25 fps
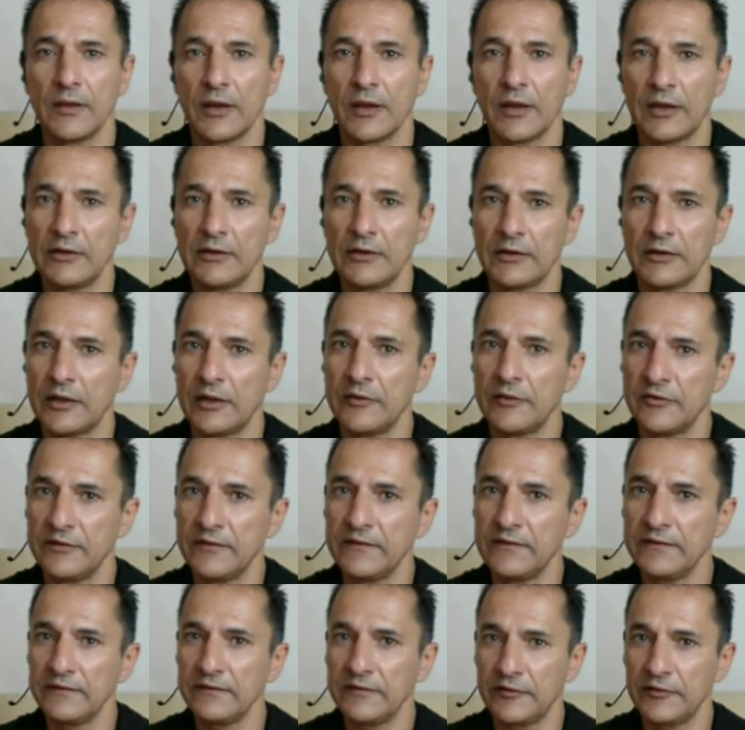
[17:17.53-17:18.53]
And
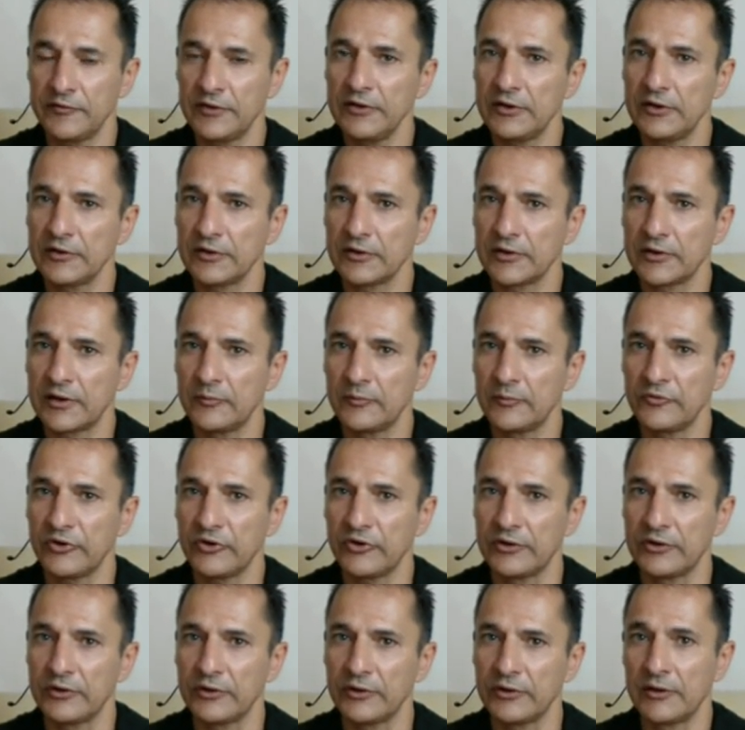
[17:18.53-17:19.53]
this is the thinking that
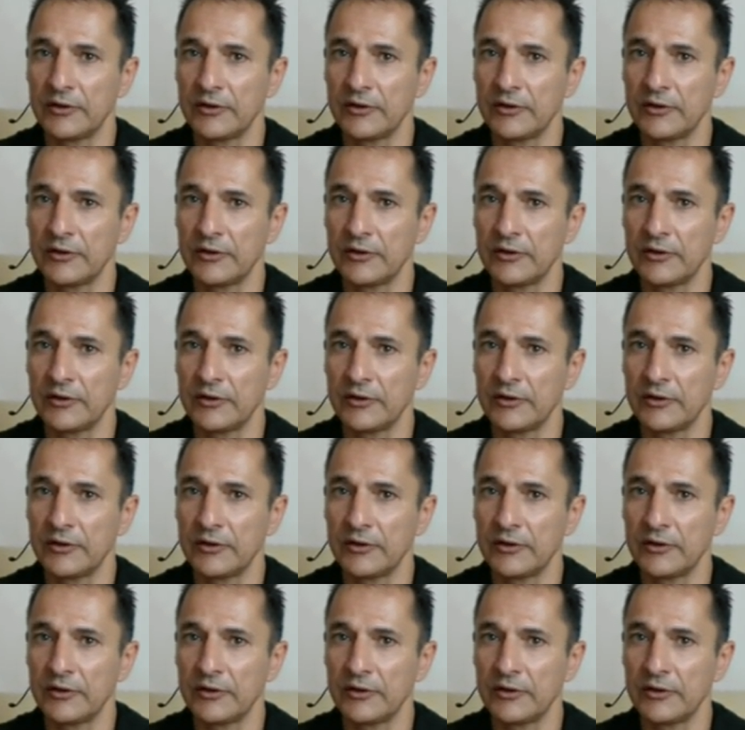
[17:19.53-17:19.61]
comes in.